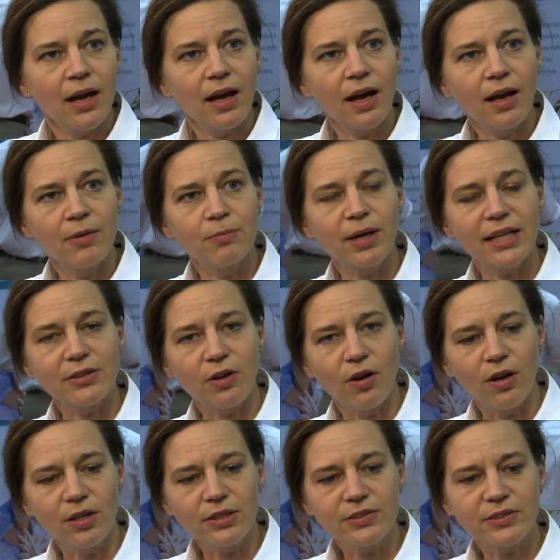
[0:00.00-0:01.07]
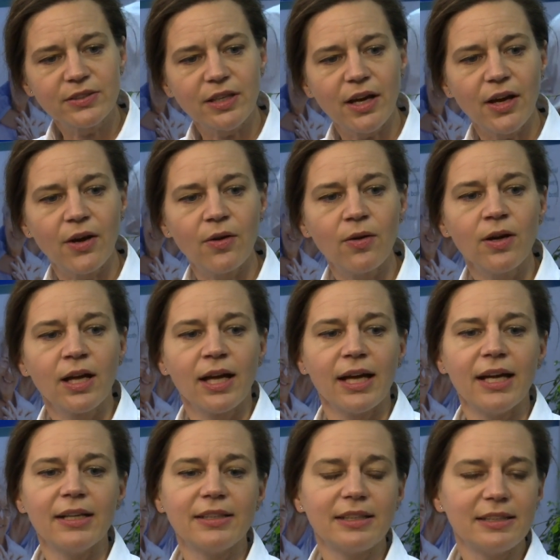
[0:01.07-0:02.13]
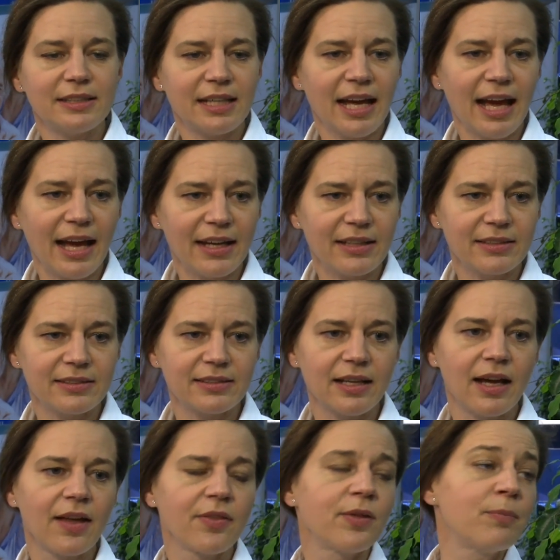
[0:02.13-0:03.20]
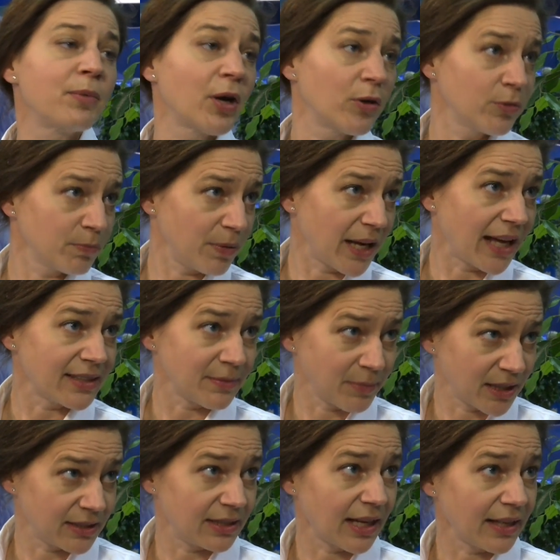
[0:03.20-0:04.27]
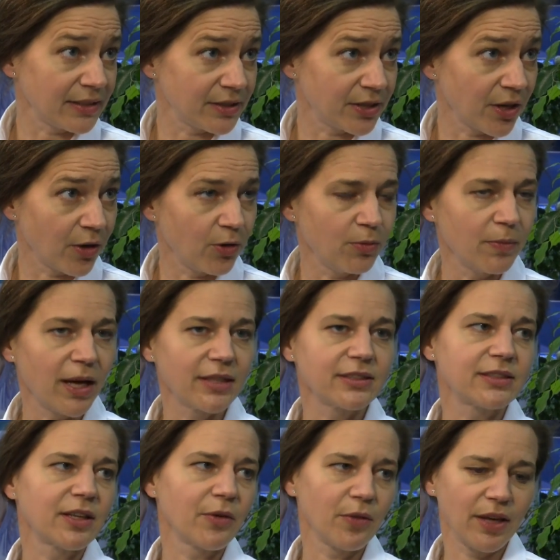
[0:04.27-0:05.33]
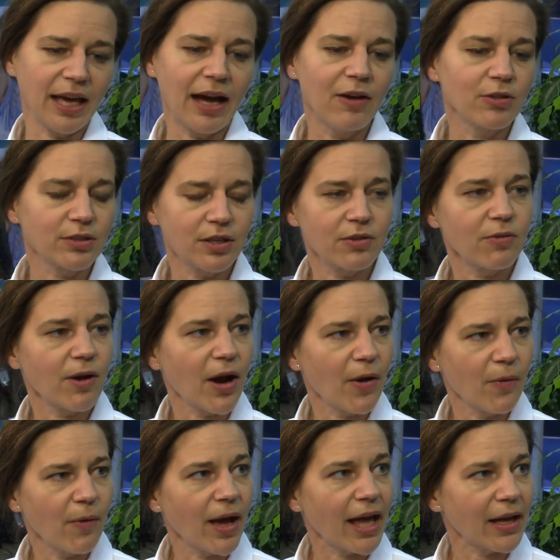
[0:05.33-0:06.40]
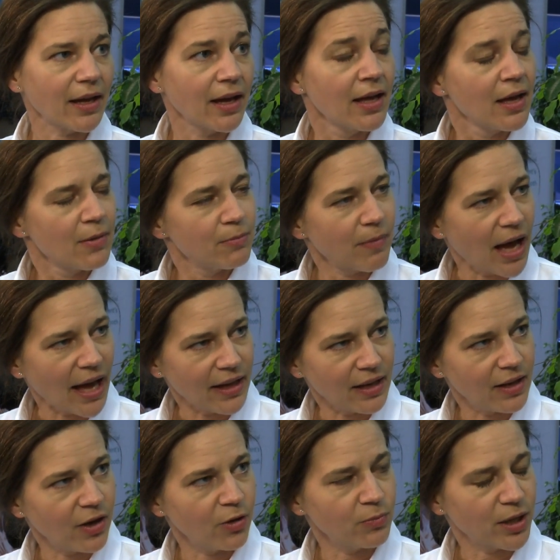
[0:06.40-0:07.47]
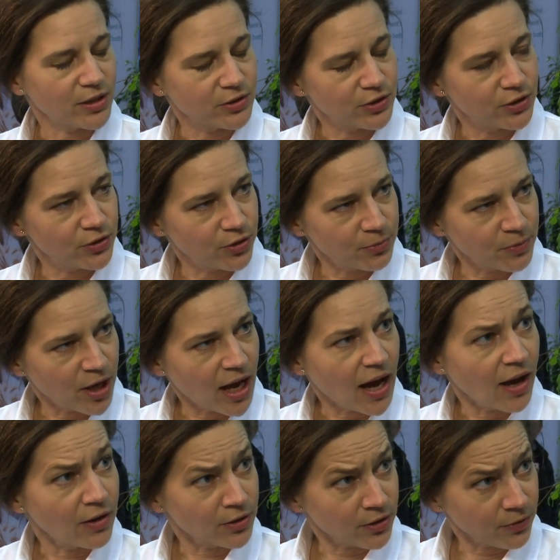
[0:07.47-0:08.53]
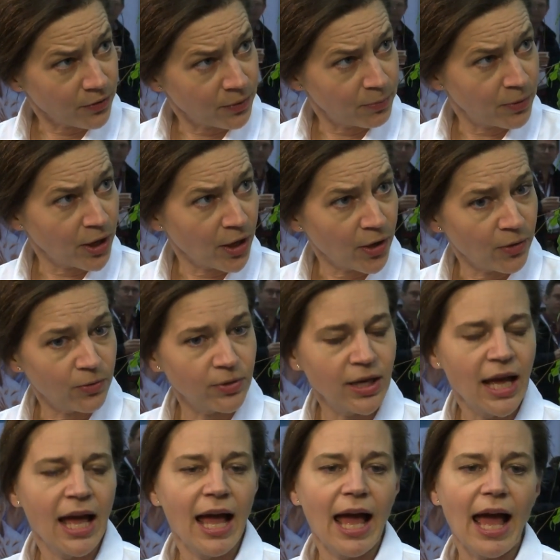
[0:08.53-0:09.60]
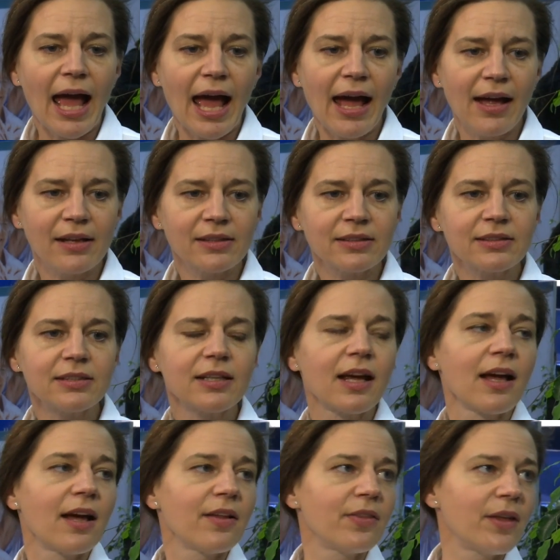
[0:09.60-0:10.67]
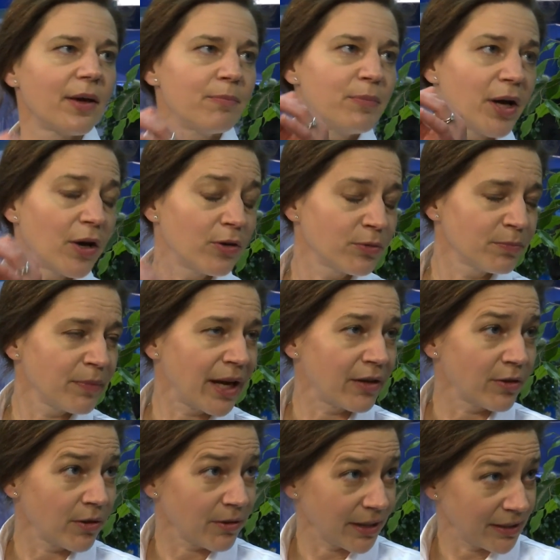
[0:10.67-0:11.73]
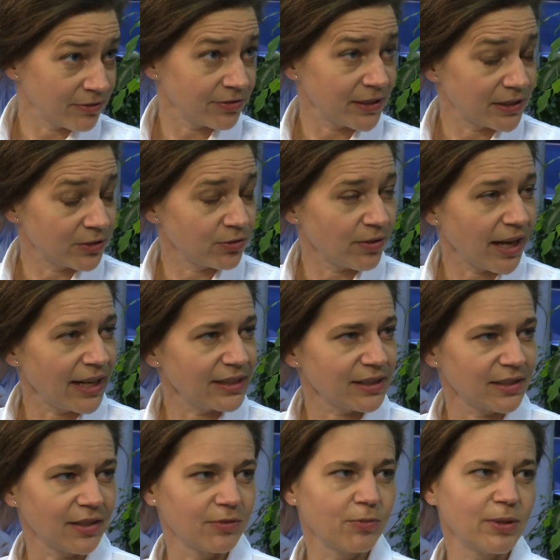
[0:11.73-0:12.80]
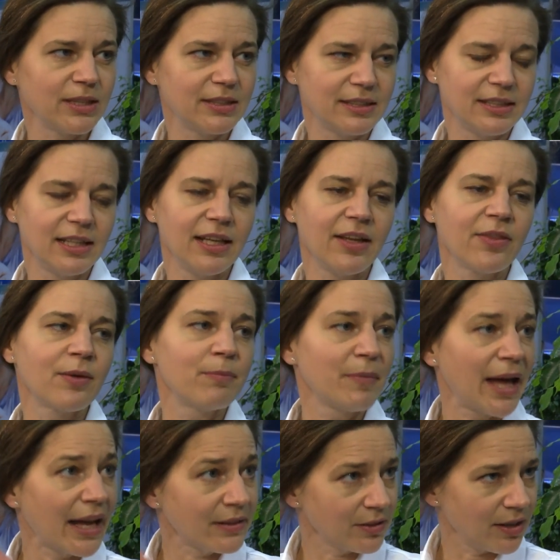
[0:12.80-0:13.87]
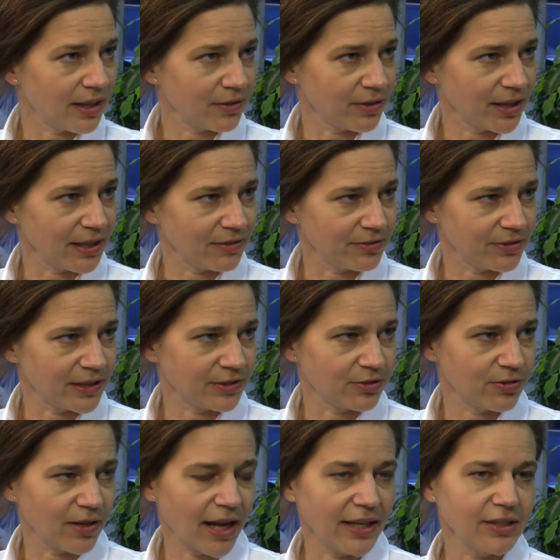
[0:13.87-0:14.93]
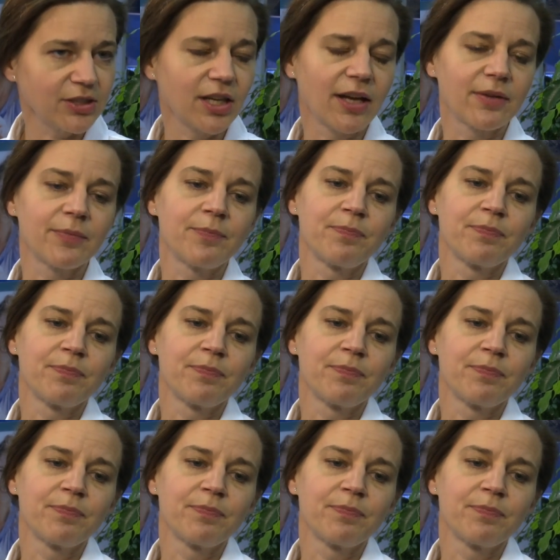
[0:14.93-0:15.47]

but also it detects the bone plasmacytoma, so the outgrowing myeloma tumor out of the bone, and the bone marrow infiltration. We see the medullary infiltration.